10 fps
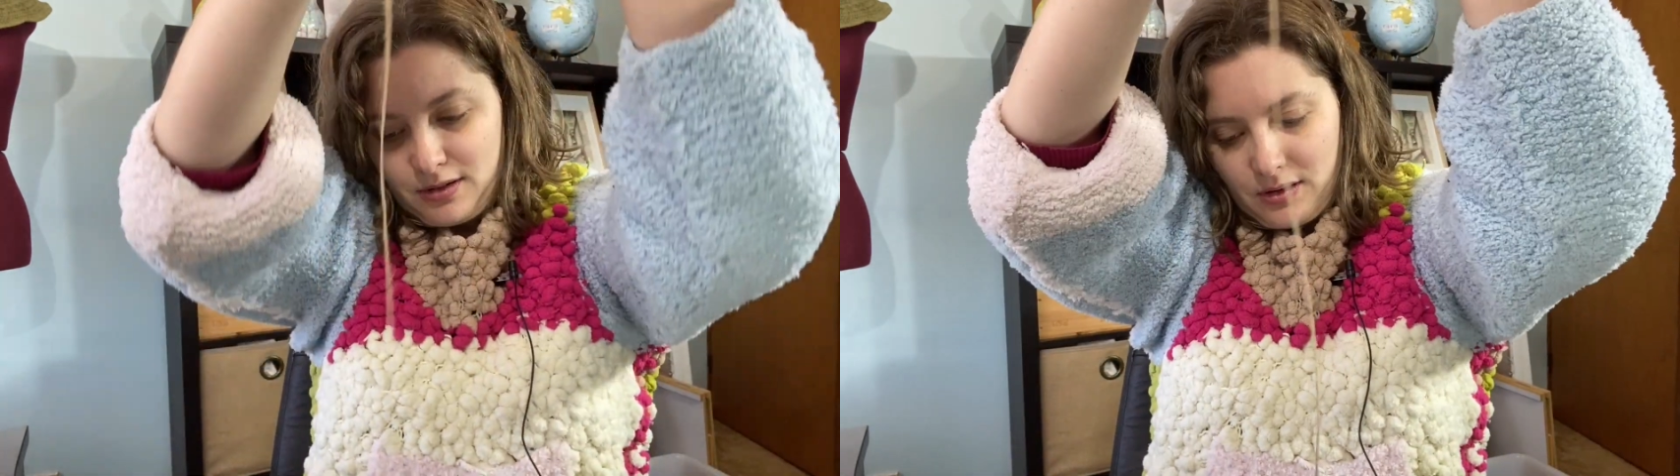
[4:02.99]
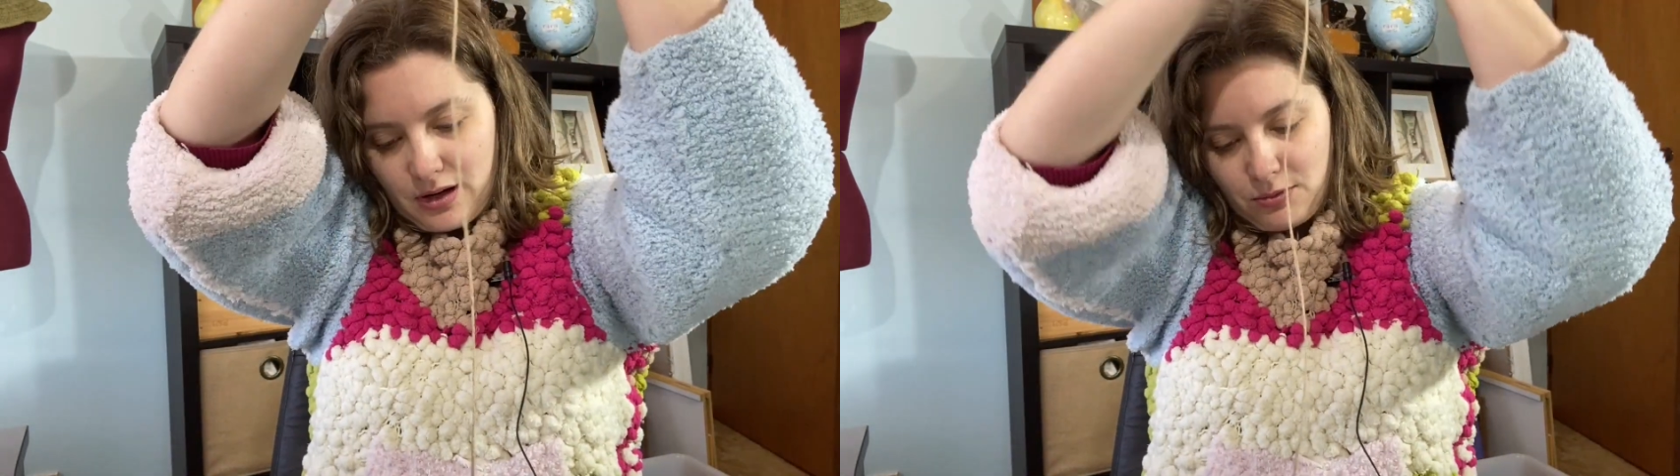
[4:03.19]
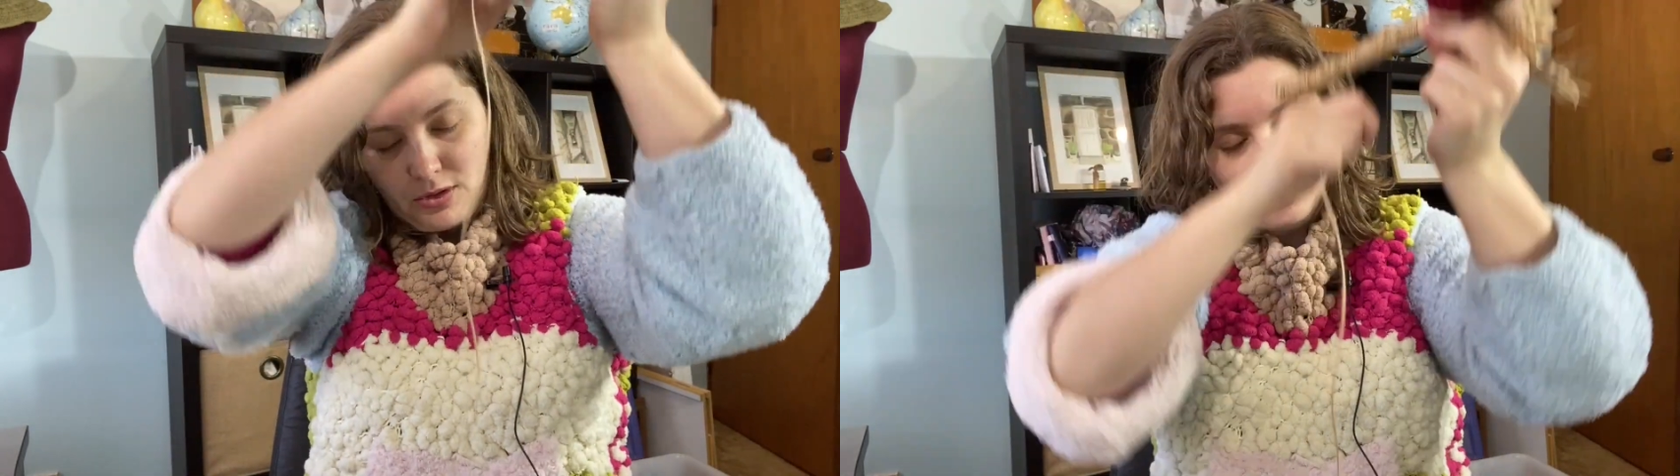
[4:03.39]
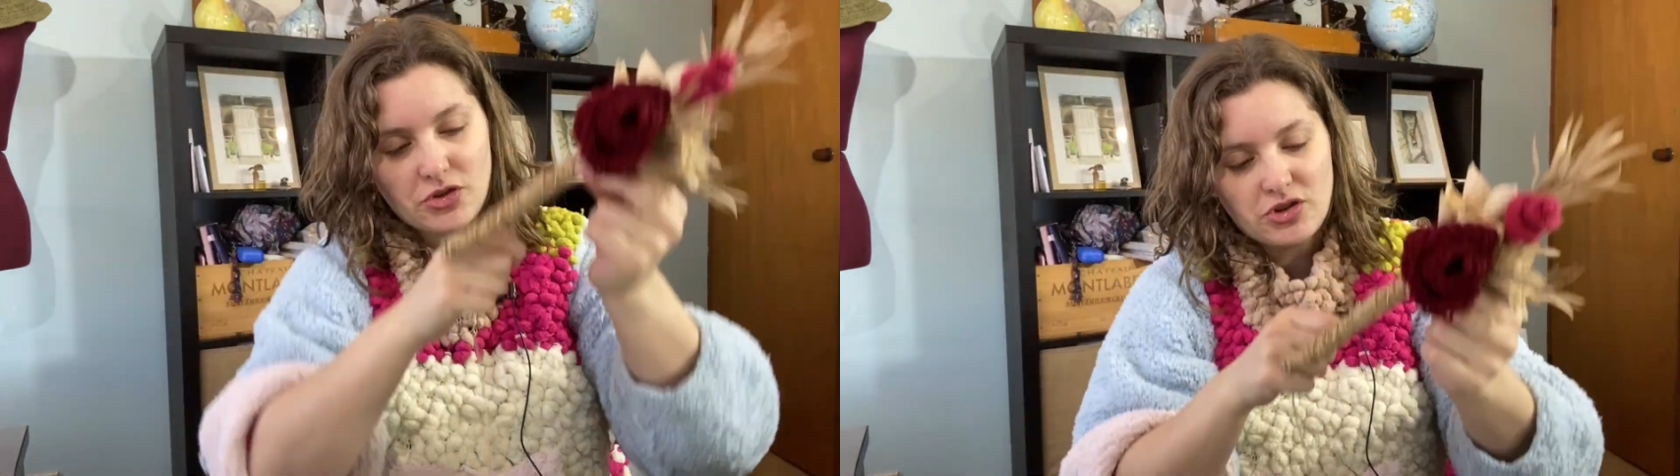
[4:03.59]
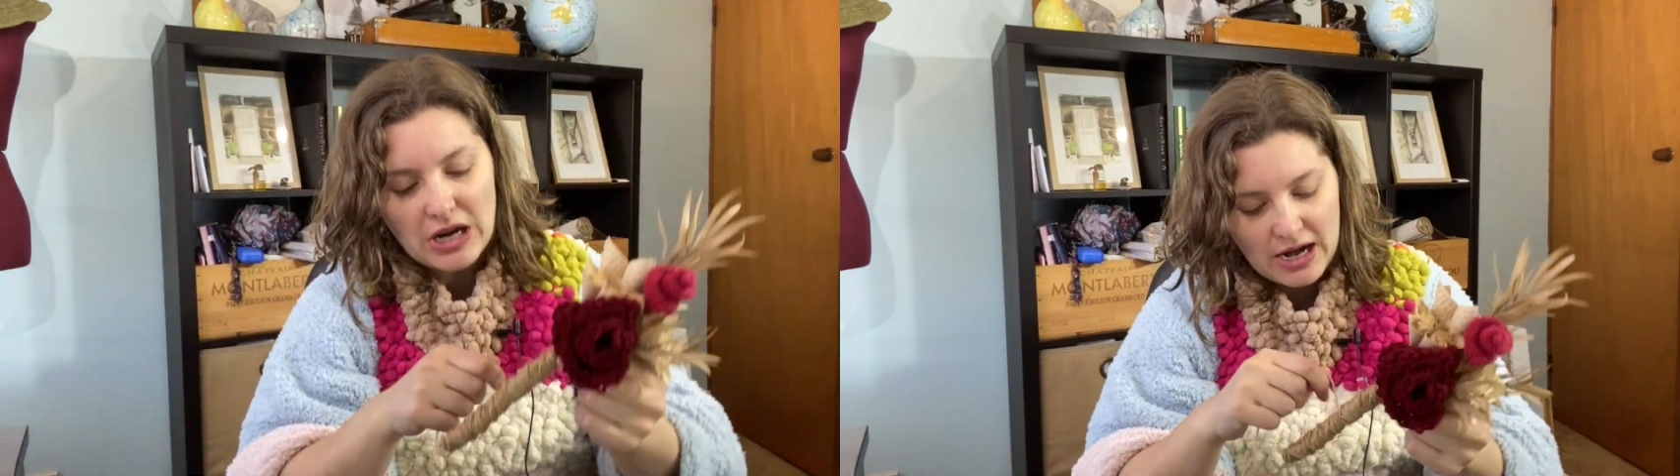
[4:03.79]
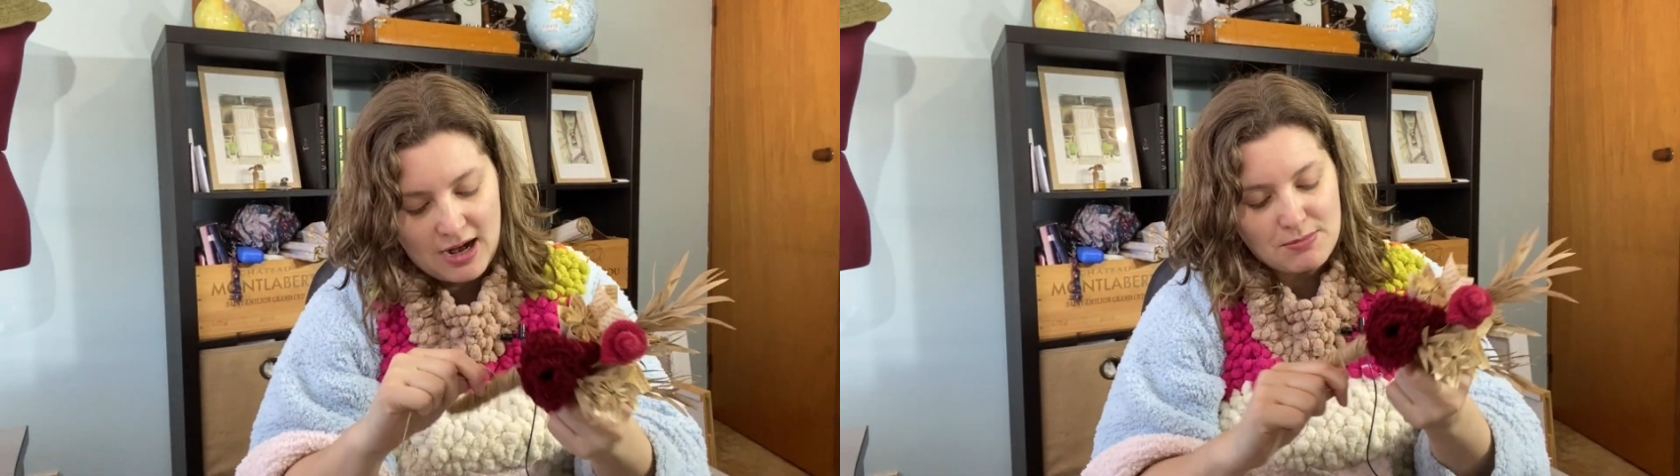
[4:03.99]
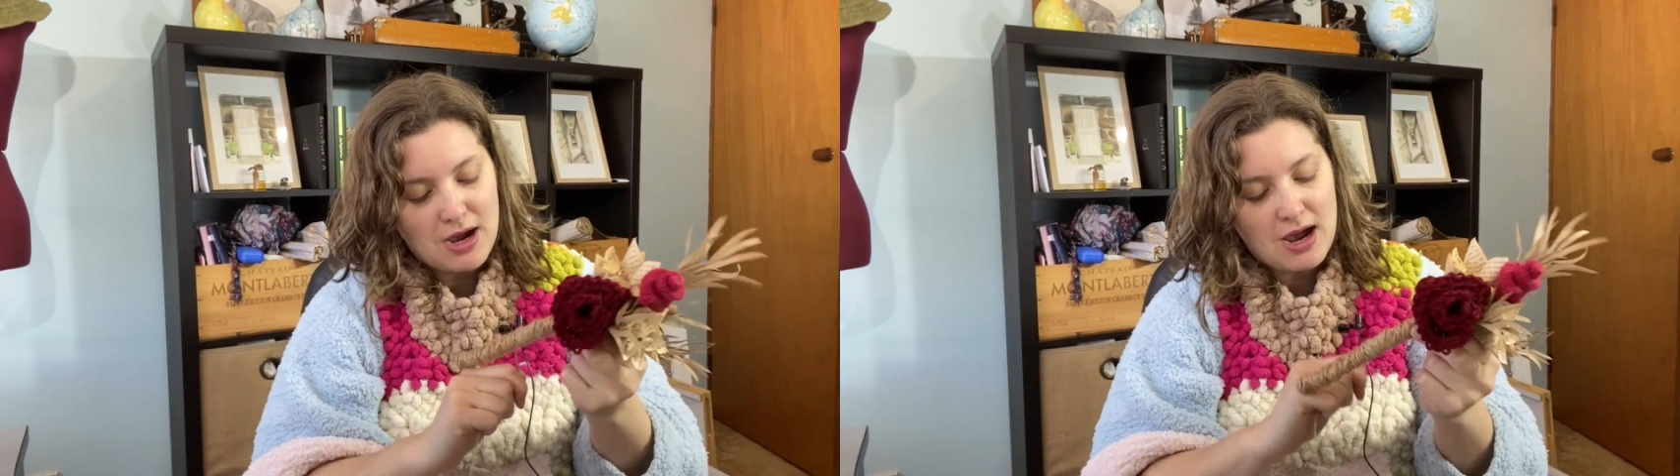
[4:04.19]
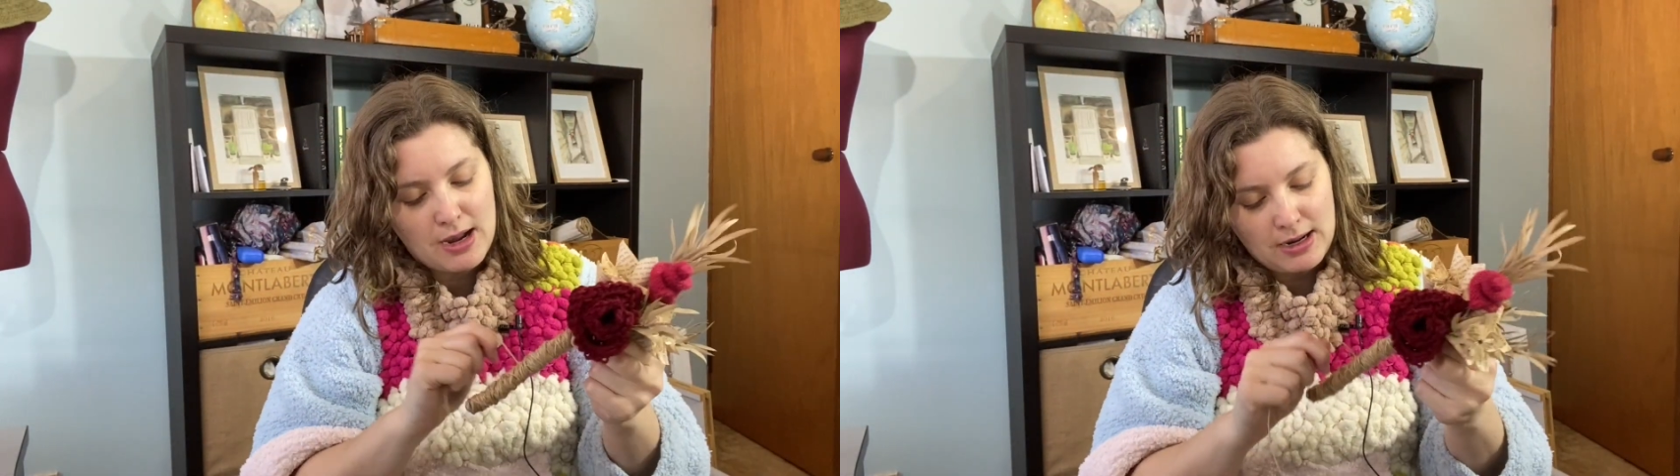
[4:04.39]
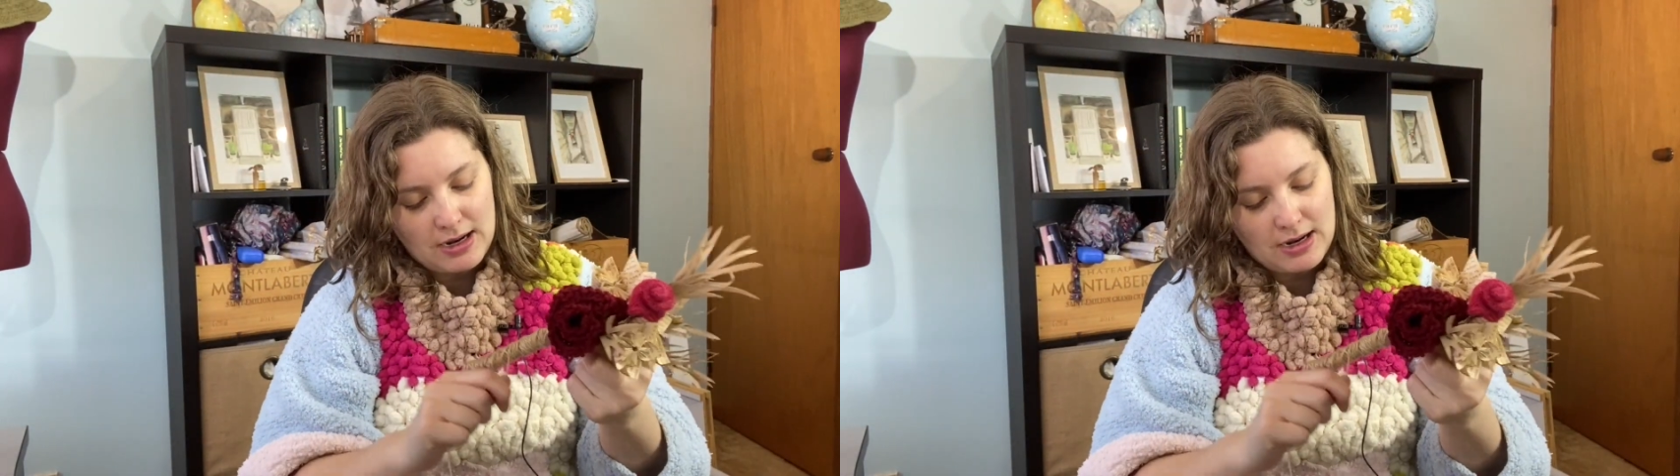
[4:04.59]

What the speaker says: I will aim high